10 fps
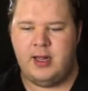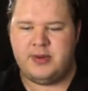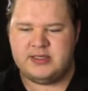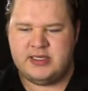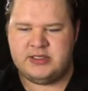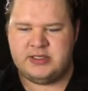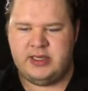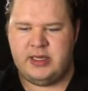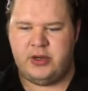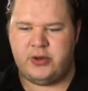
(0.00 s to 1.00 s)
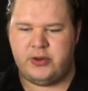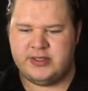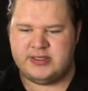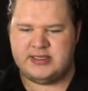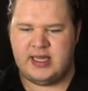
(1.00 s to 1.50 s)
But essentially, you're
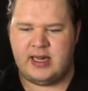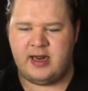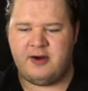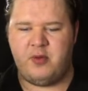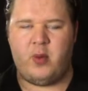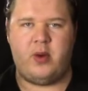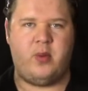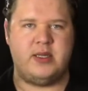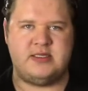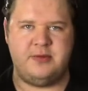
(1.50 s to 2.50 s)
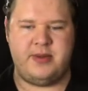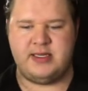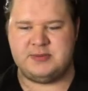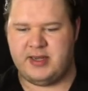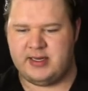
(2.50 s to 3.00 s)
going to tell everyone what's to be
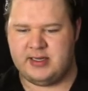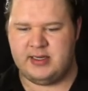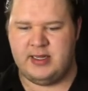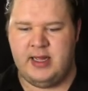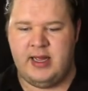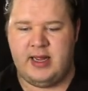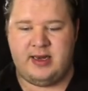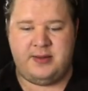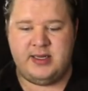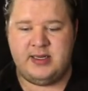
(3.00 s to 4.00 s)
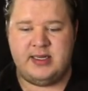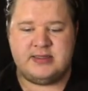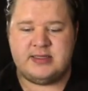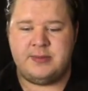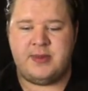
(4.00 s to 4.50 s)
expected. And I mean, in
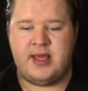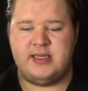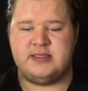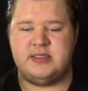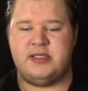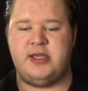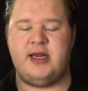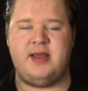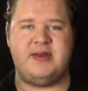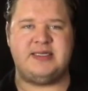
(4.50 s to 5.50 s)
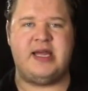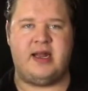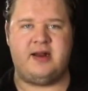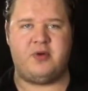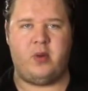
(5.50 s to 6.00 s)
some cases, you can even
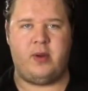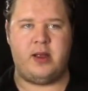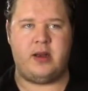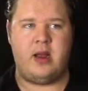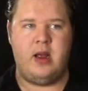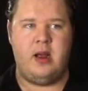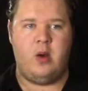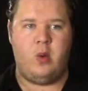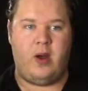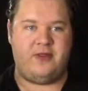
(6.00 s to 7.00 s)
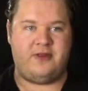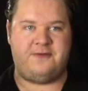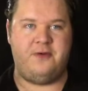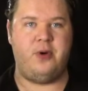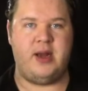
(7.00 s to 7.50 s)
tell everyone what the
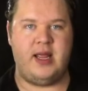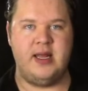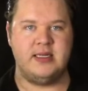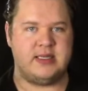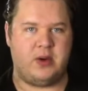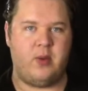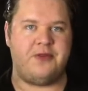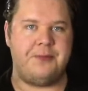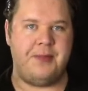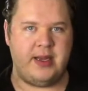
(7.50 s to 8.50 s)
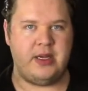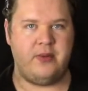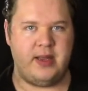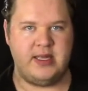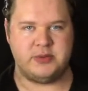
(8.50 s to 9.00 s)
food is, like what the
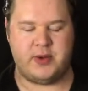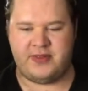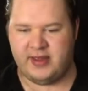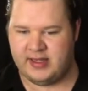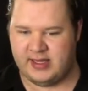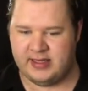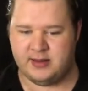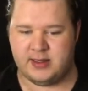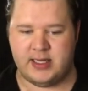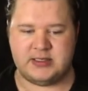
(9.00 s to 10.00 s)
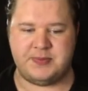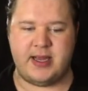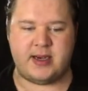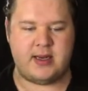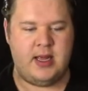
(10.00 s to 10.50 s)
menu is, what they can
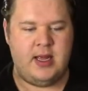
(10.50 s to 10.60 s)
expect.